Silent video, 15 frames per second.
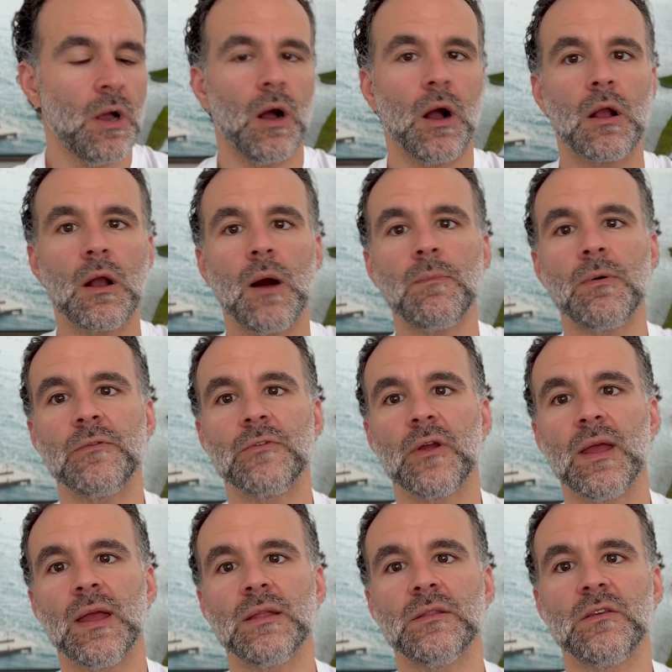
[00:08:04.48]
a cup of your
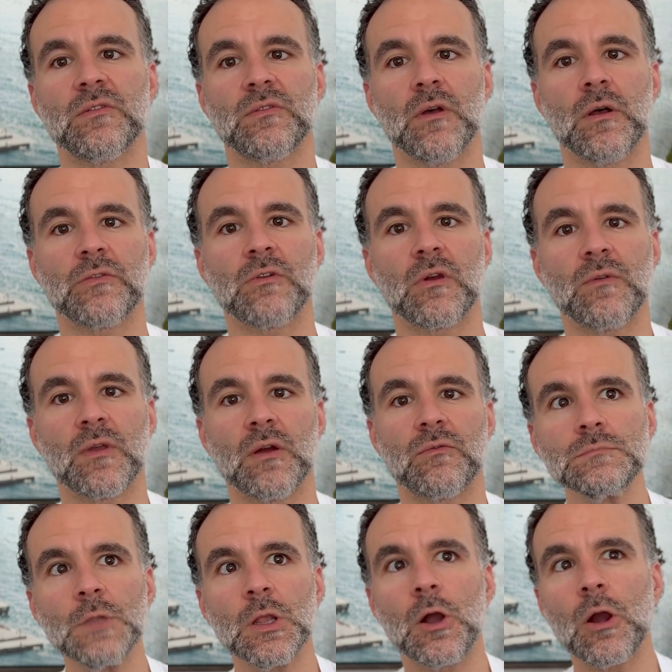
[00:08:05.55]
hand is a serving
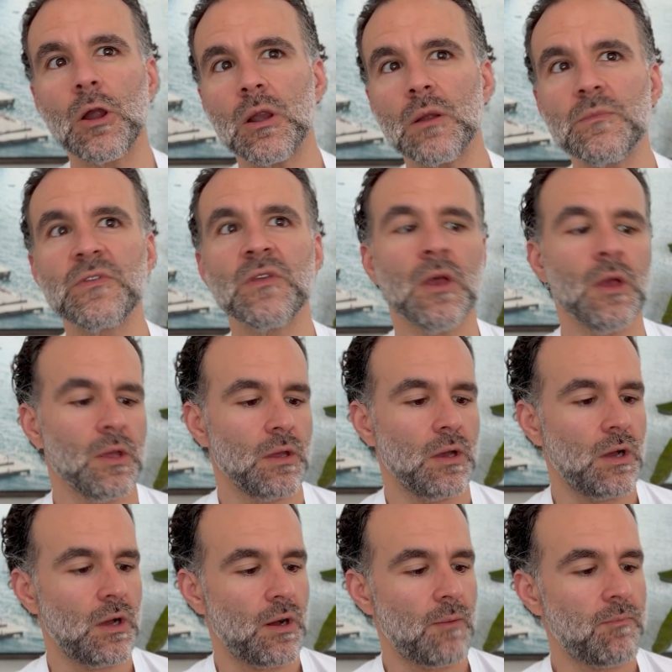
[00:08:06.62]
of carbs,
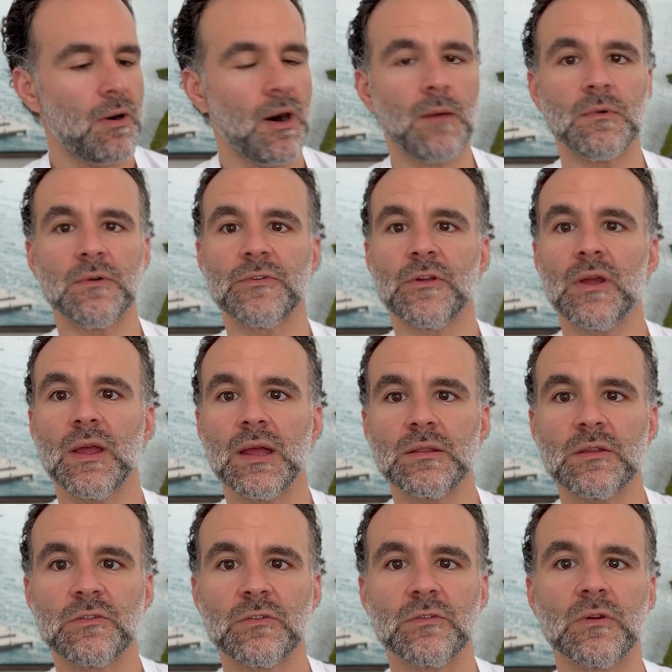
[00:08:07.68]
a palm of your hand
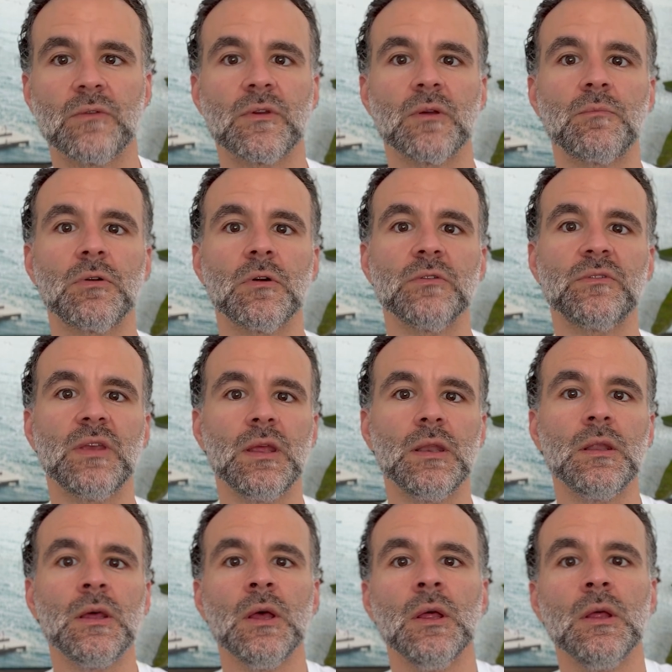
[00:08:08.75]
is a serving of
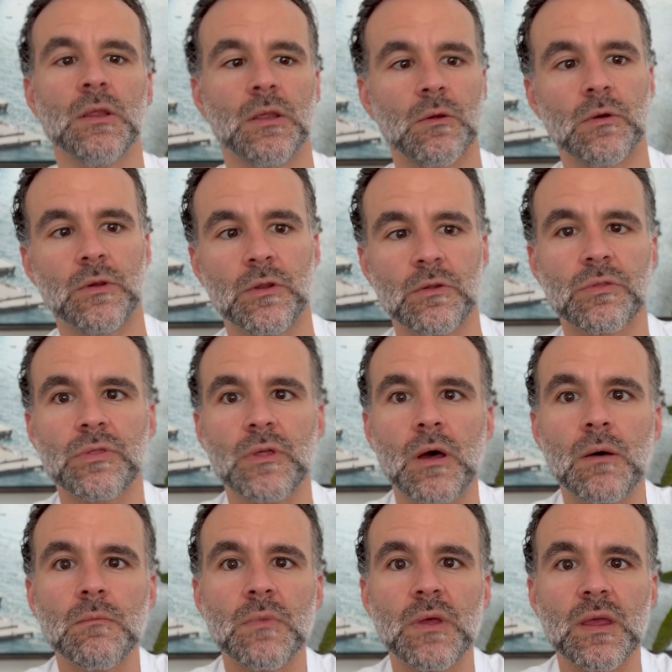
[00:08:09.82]
protein. You know, your
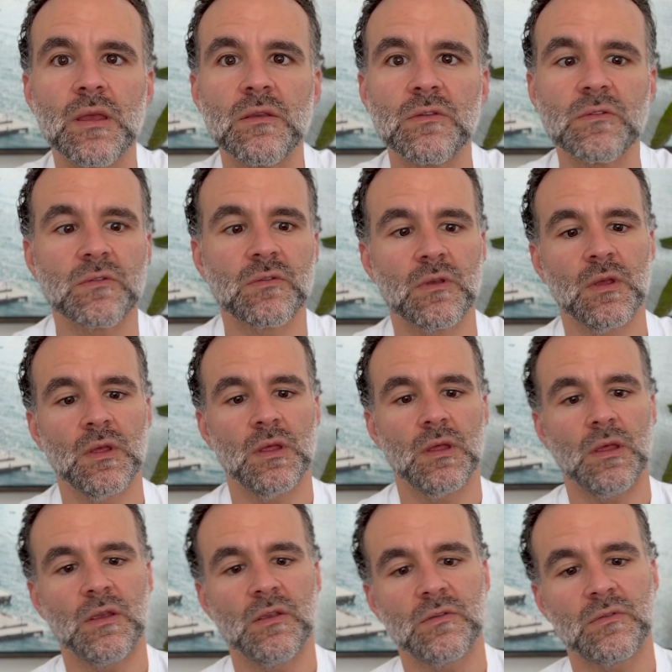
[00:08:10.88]
thumb is
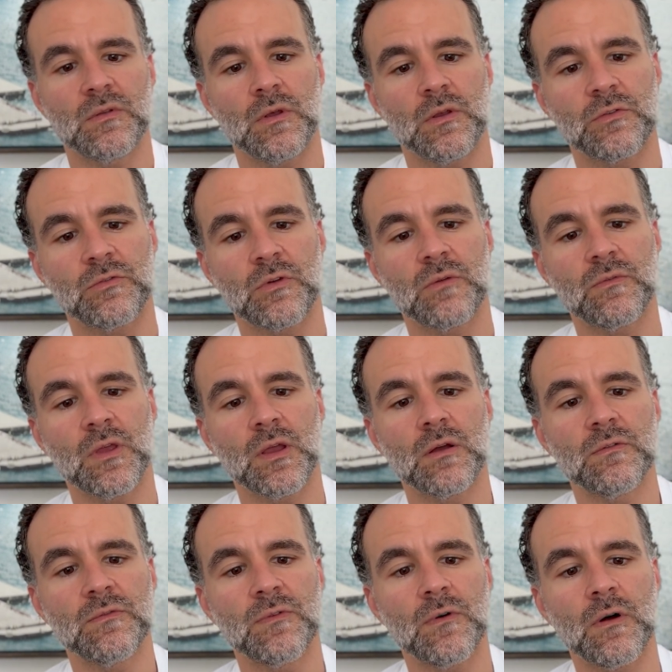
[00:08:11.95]
a serving
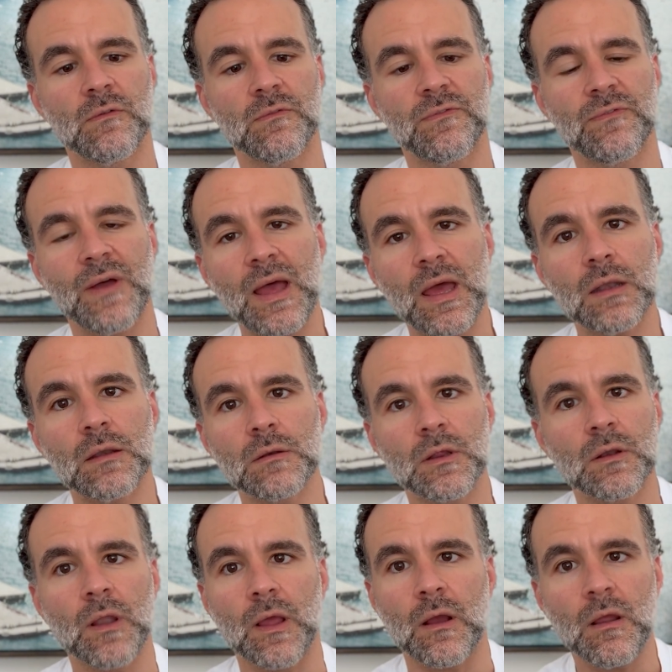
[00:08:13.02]
of fat, you
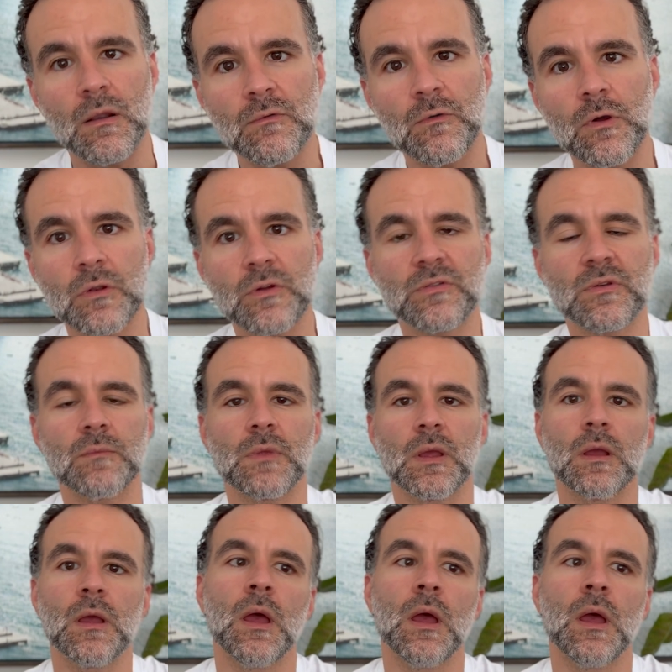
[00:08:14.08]
know, like olive oil or something.